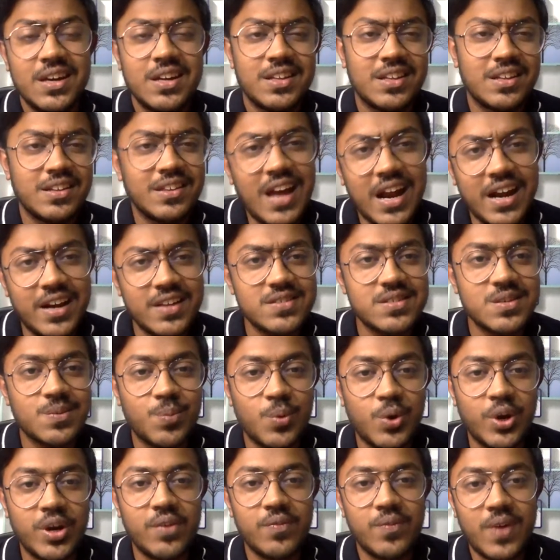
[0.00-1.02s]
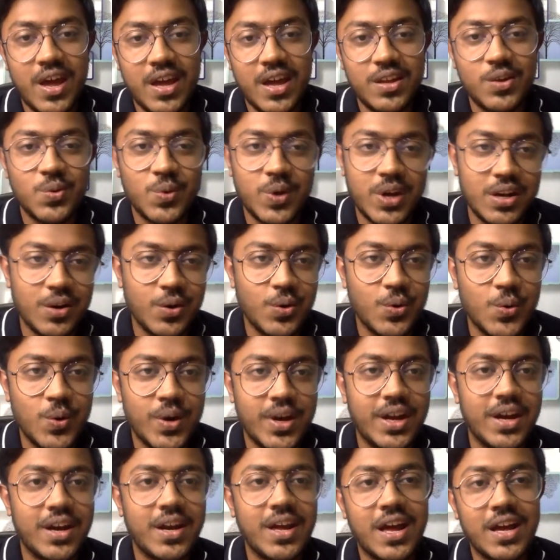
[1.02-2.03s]
then that is the point where you can go
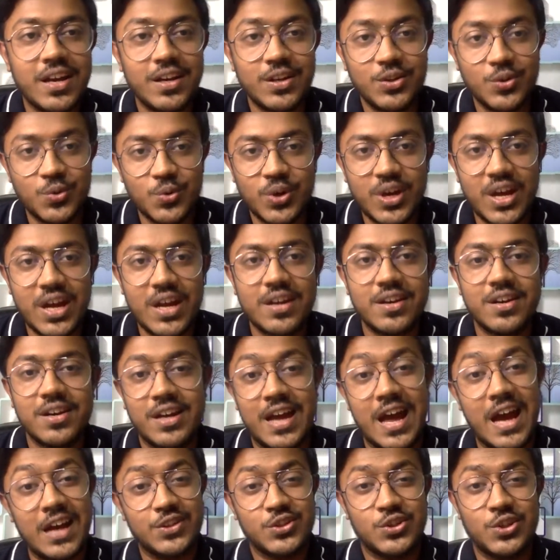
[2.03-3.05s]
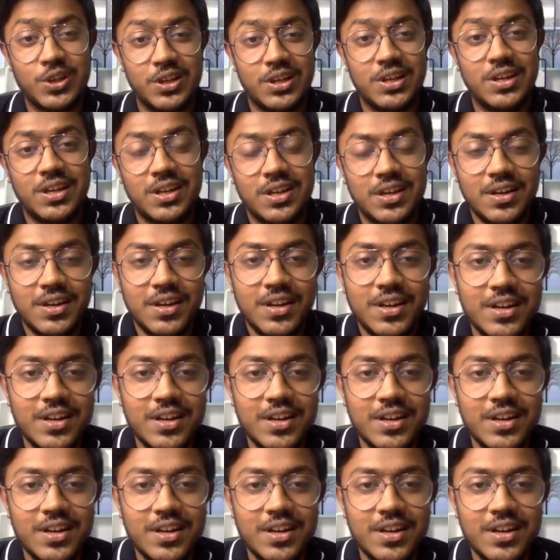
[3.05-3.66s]
ahead and you can actually